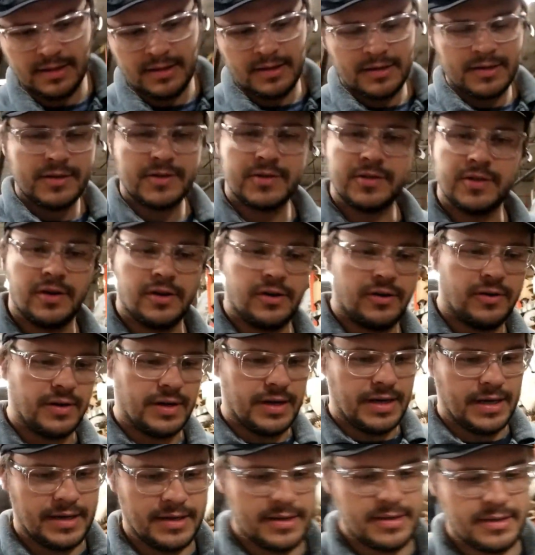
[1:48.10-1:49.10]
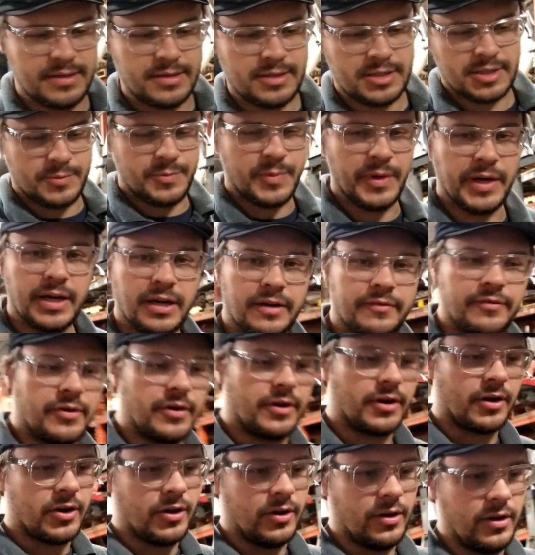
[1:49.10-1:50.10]
So uh, speaking of
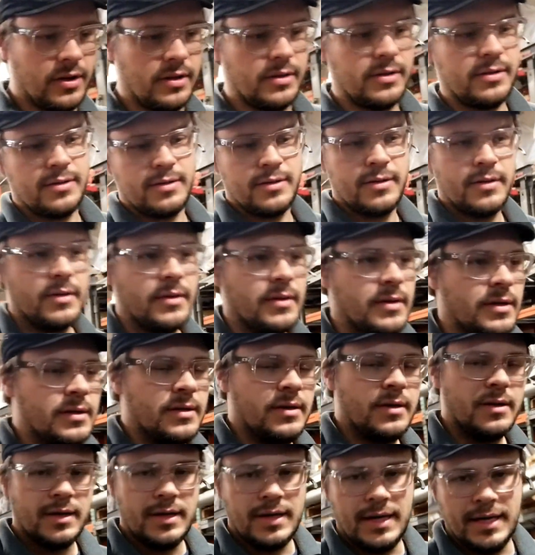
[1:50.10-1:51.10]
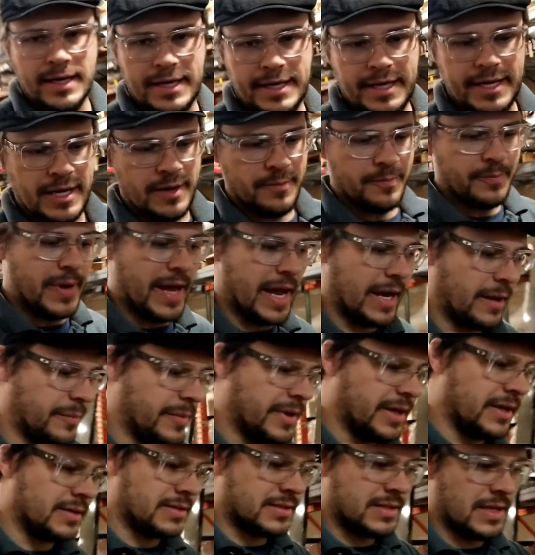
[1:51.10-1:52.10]
vertical uh, impact
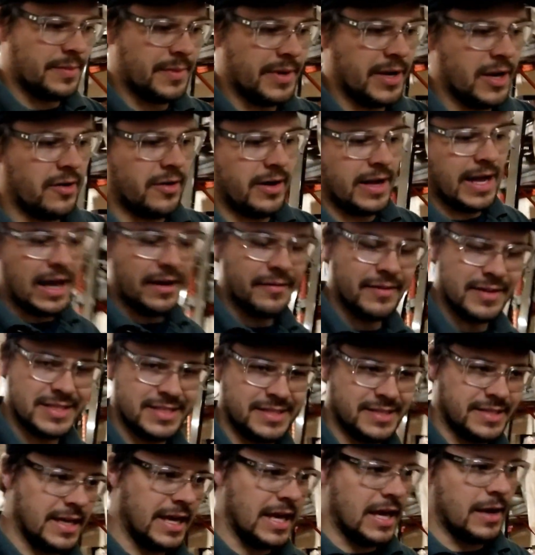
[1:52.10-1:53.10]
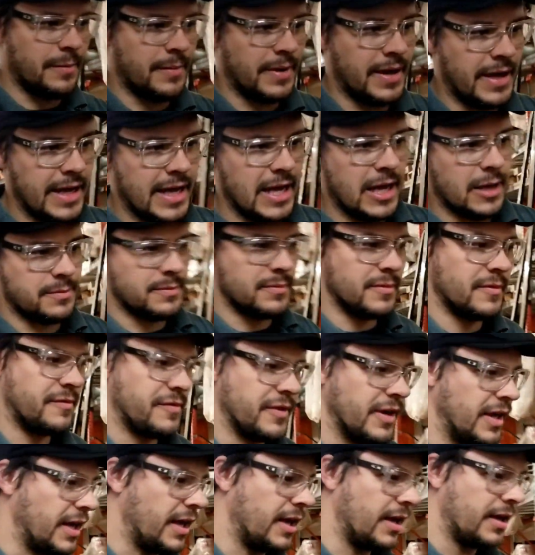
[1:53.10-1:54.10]
mills, let me know I have a
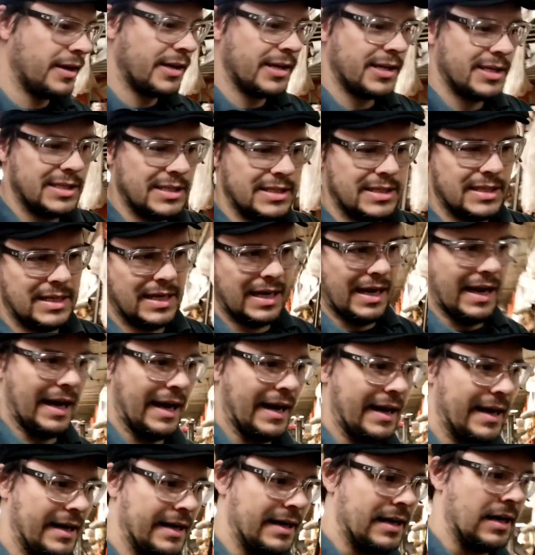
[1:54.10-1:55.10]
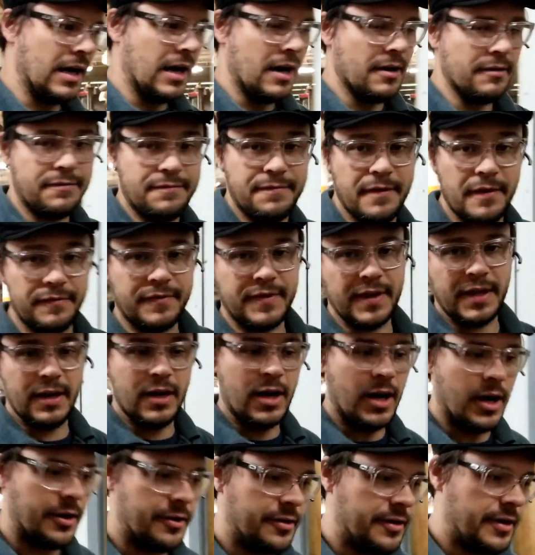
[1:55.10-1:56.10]
CMIMV uh,
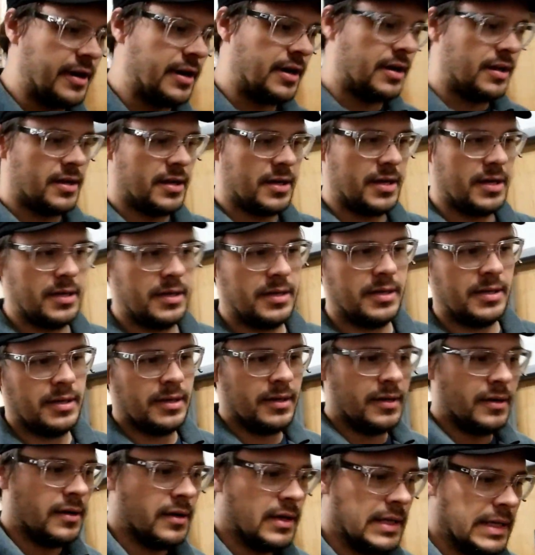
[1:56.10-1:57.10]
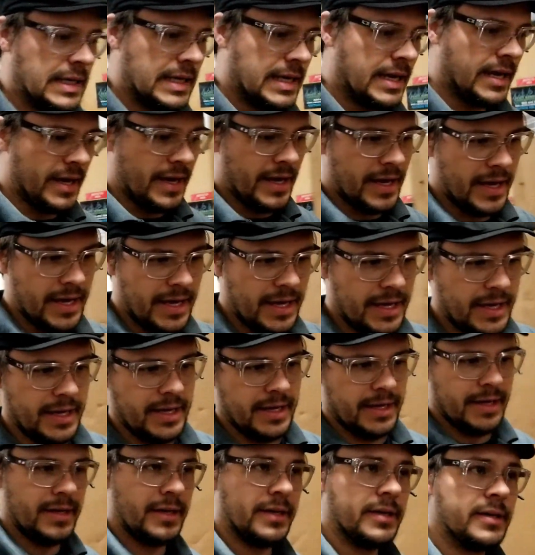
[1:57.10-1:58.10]
1500,
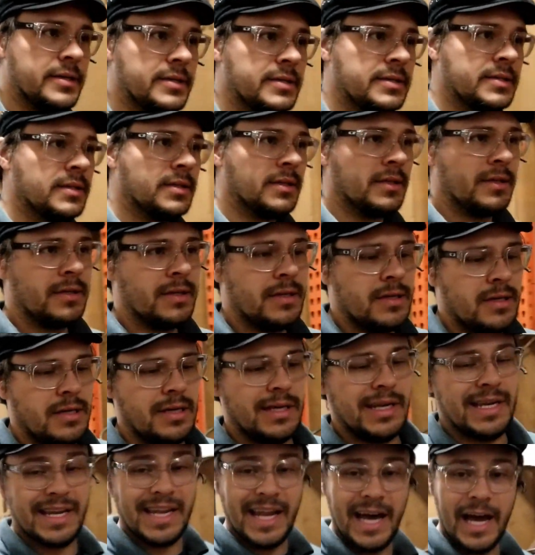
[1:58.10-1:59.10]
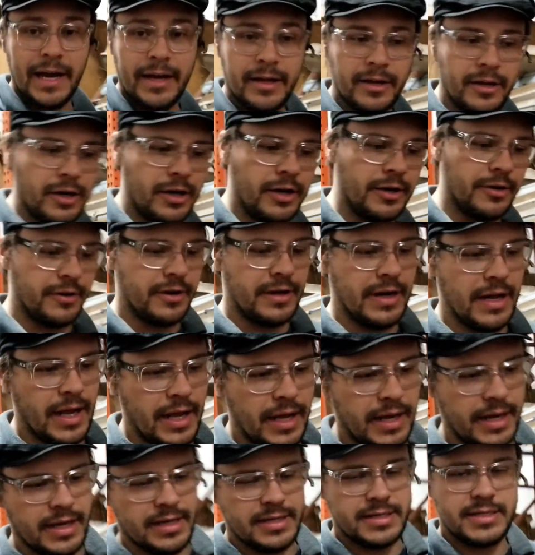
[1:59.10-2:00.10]
a 900
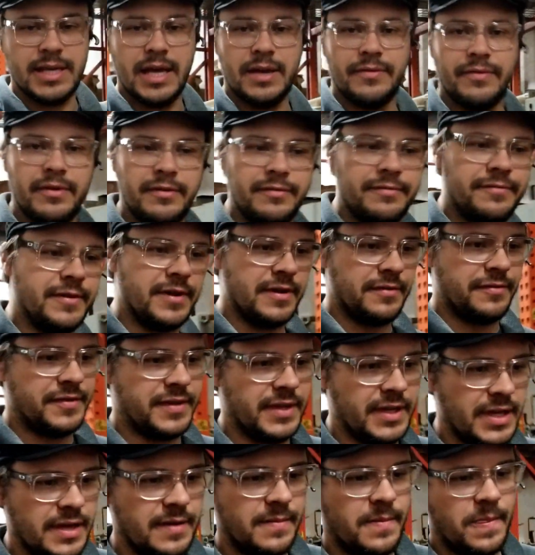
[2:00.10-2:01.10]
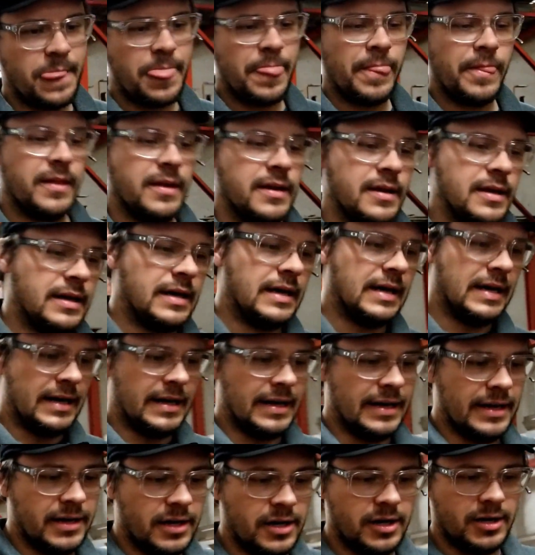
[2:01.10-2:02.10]
and a 750 uh,
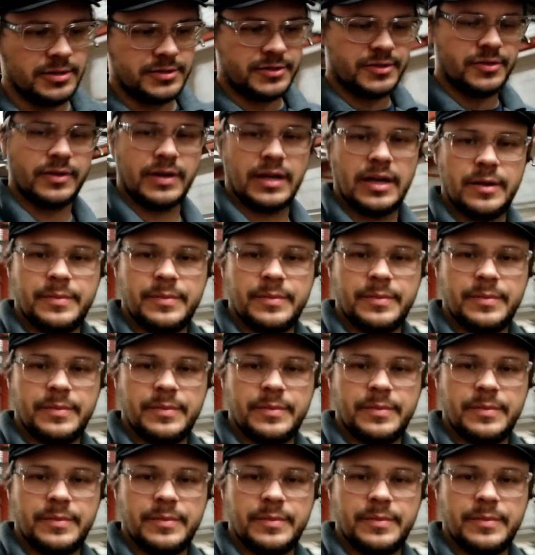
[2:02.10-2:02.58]
also going to